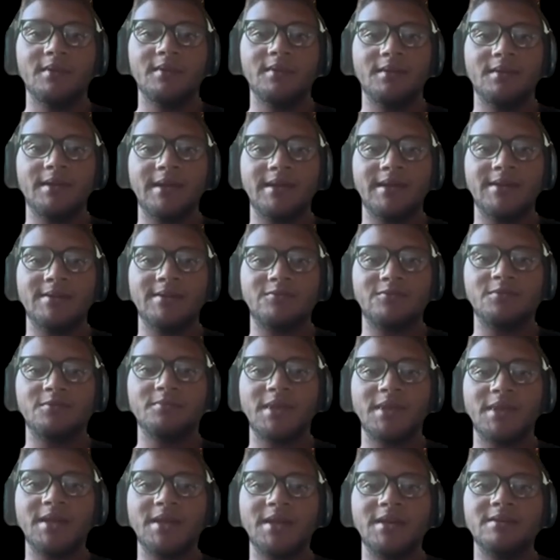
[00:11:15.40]
it has
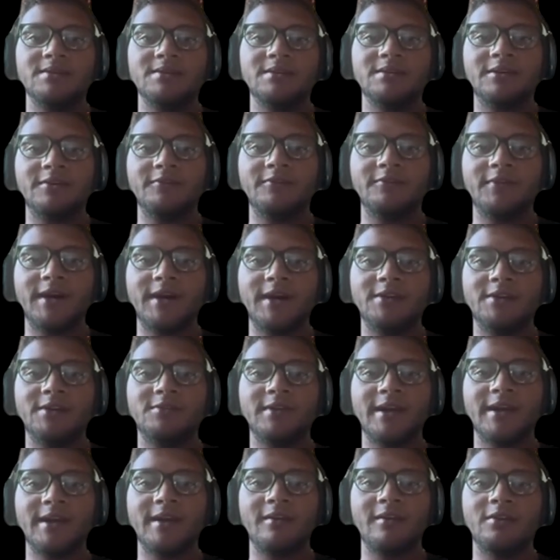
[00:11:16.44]
remained a
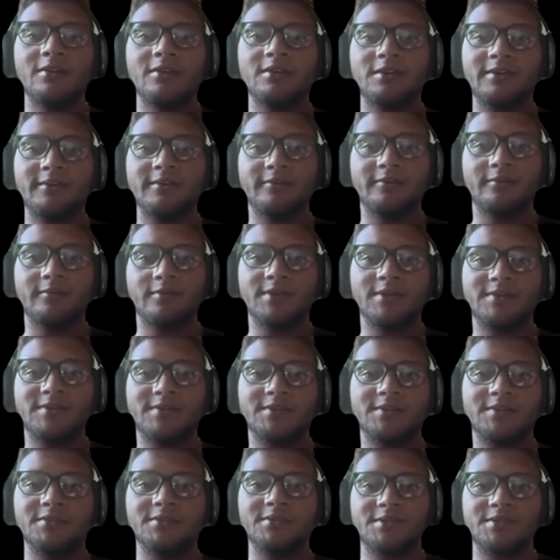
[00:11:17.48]
vital area of
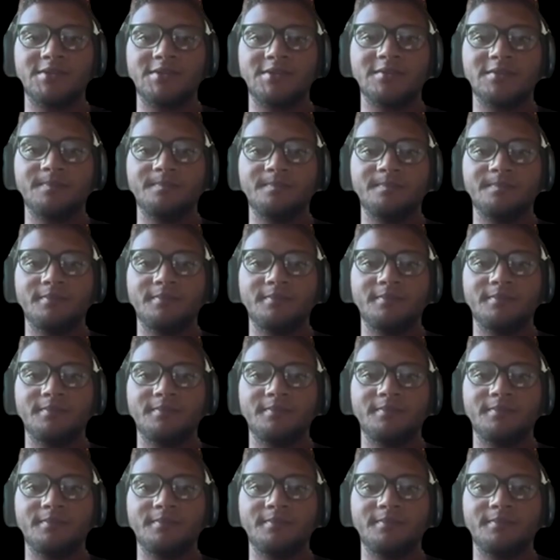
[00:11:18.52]
research.